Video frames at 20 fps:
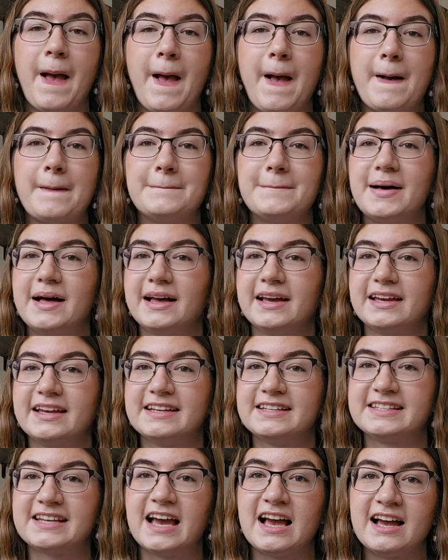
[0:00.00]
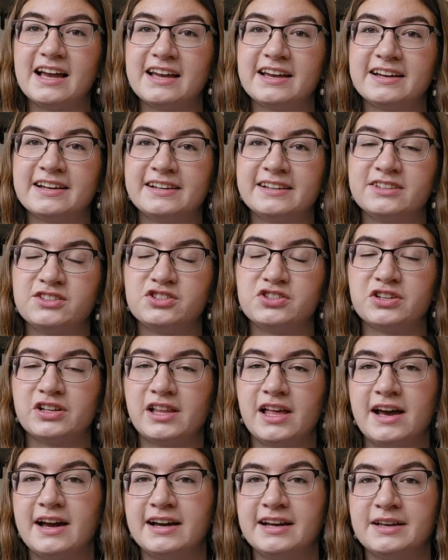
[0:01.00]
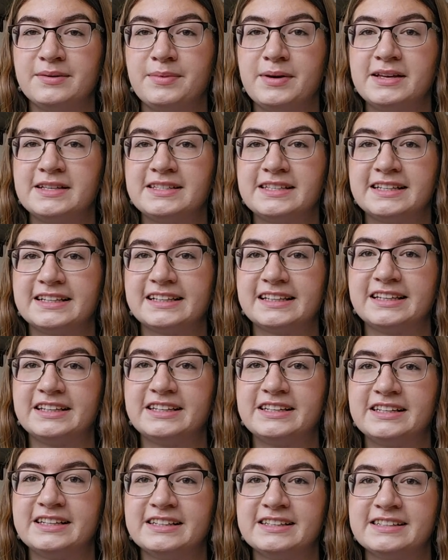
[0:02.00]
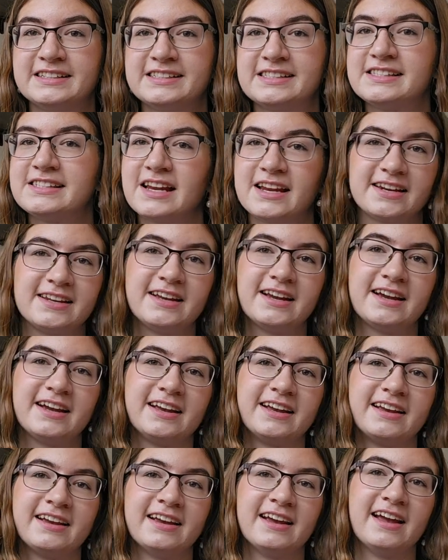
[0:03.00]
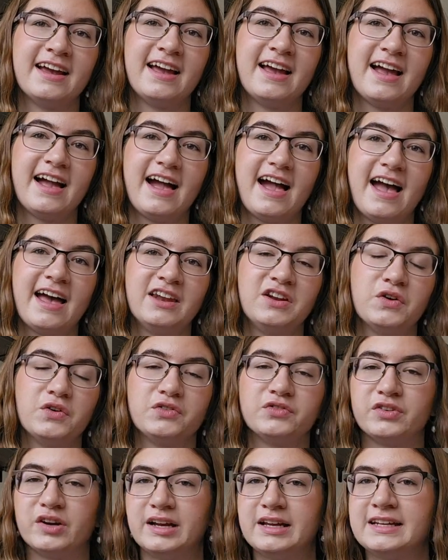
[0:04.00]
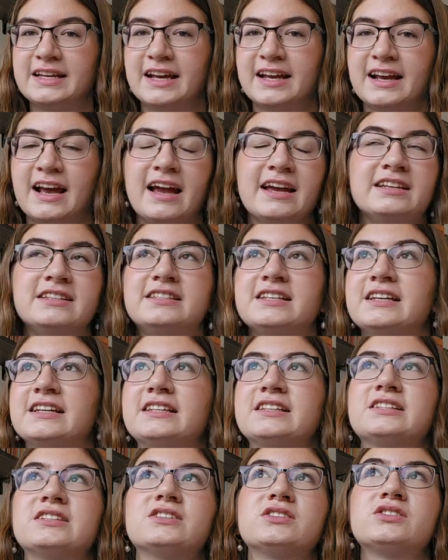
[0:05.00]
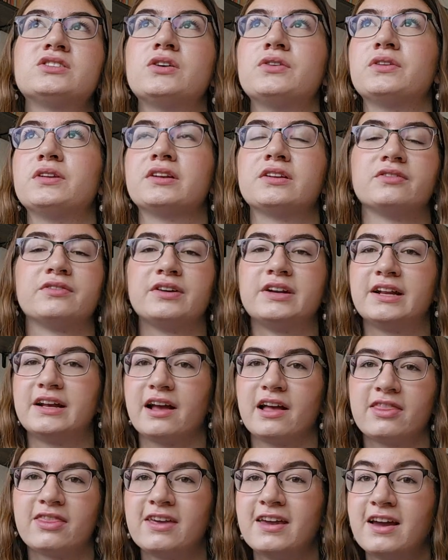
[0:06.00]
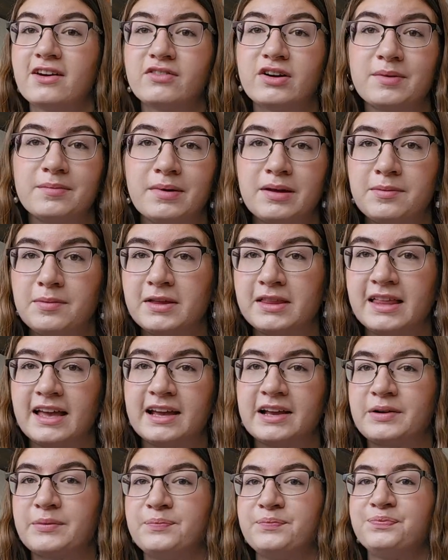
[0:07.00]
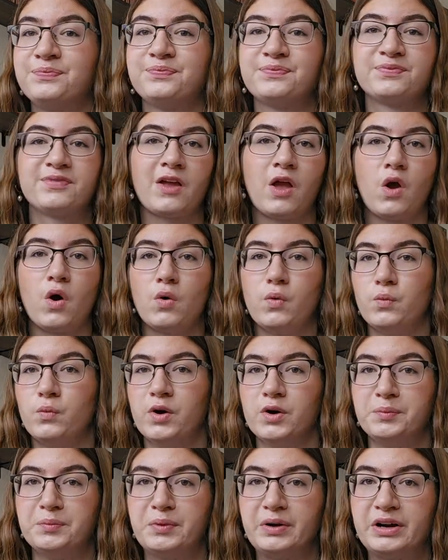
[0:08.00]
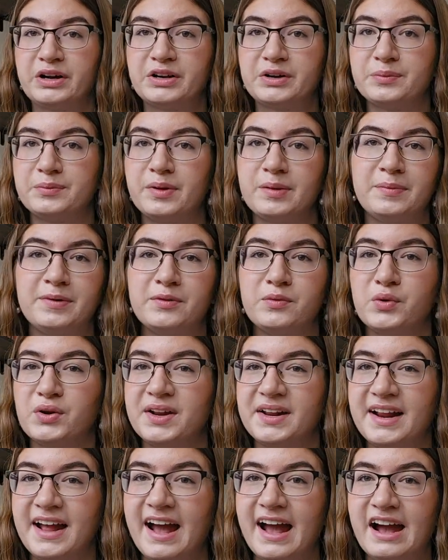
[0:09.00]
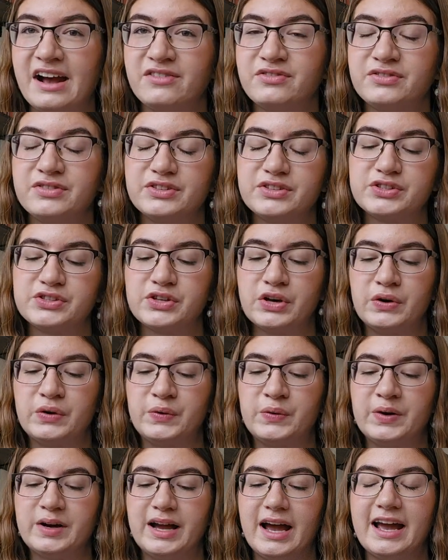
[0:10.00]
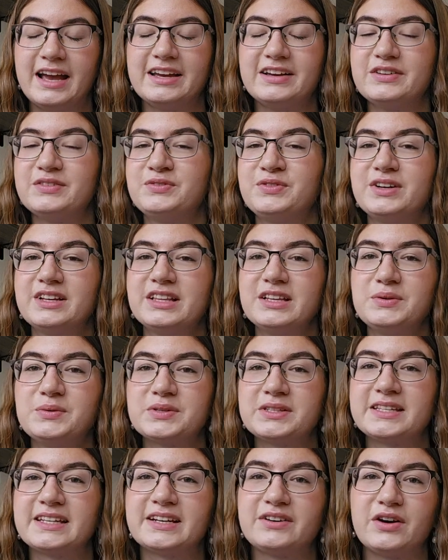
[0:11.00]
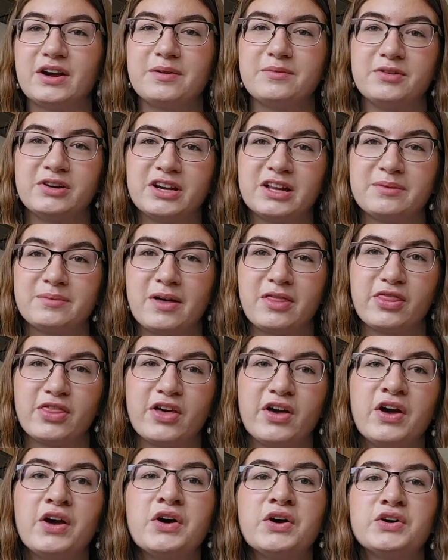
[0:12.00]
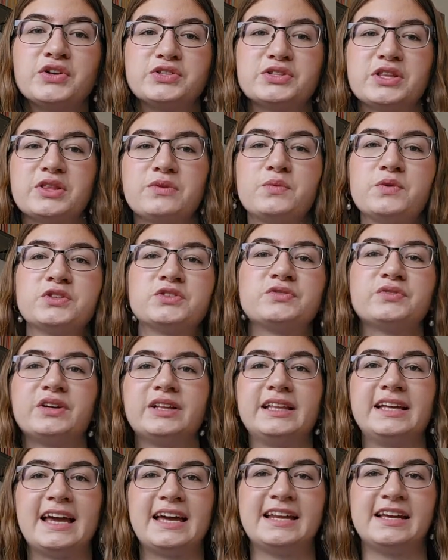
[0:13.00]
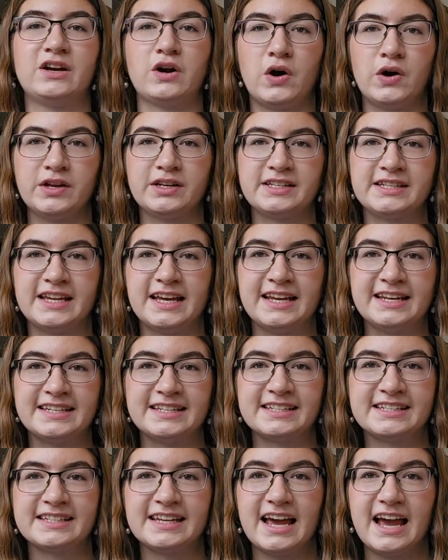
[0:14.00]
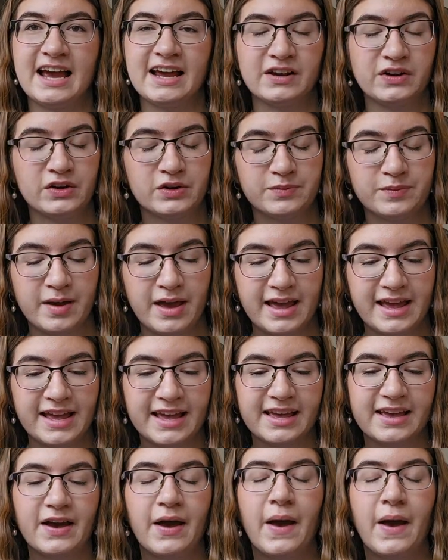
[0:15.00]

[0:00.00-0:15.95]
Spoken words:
my entire July basically studying and not reading. I did so little reading. I think I read maybe like one book, maybe one and a half. So it really wasn't a great reading month. So there wasn't really any content I could make.